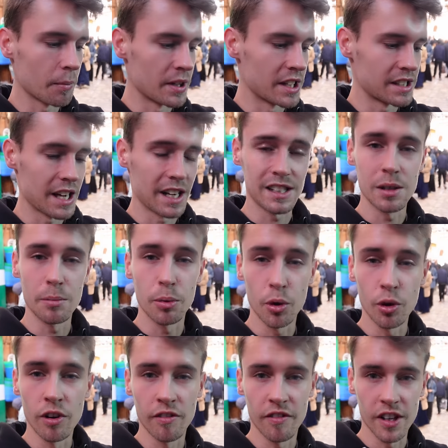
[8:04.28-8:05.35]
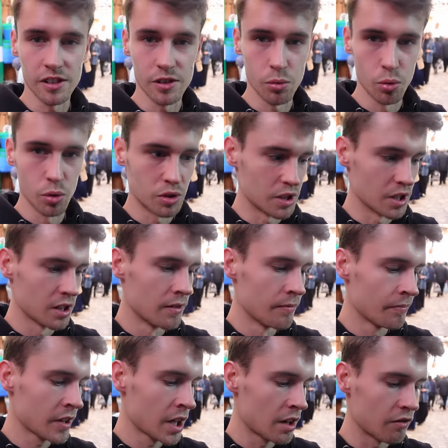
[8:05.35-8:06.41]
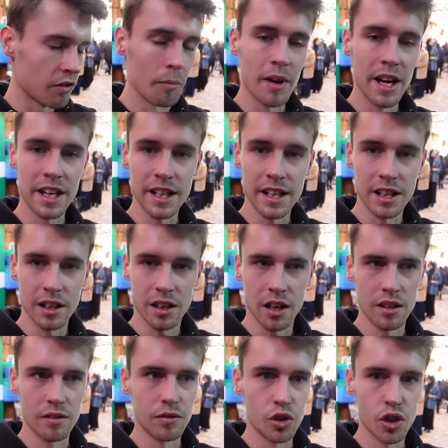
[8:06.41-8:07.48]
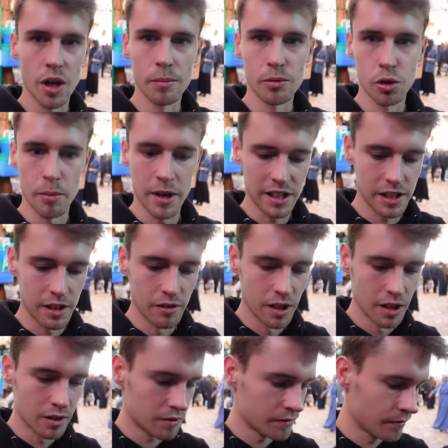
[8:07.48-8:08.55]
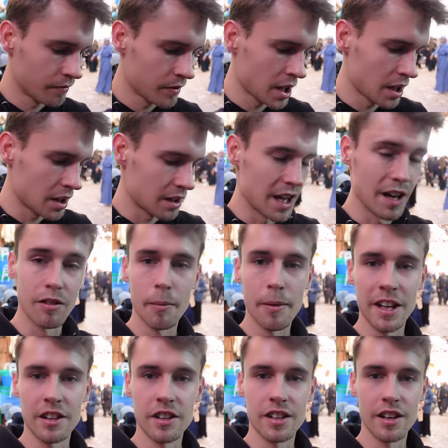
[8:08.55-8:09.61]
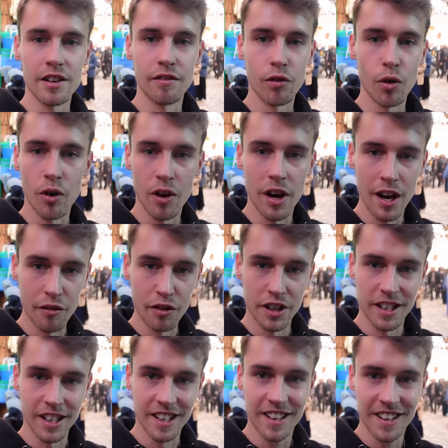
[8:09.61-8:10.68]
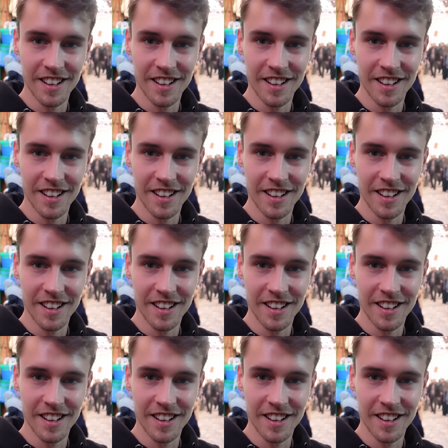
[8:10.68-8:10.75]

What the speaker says: from this, it actually purifies the water from any kind of germs or bacteria. They have a method here for everything.